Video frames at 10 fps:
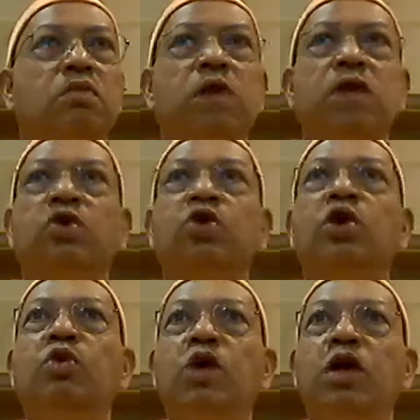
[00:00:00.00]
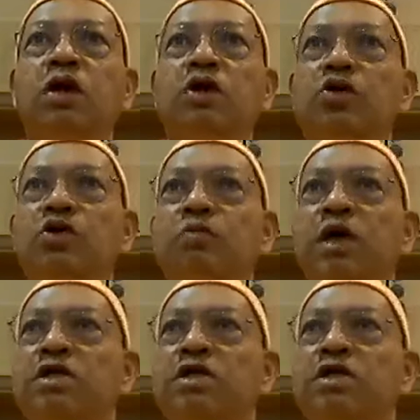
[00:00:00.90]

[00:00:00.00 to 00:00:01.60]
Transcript: Make the whole world your own, my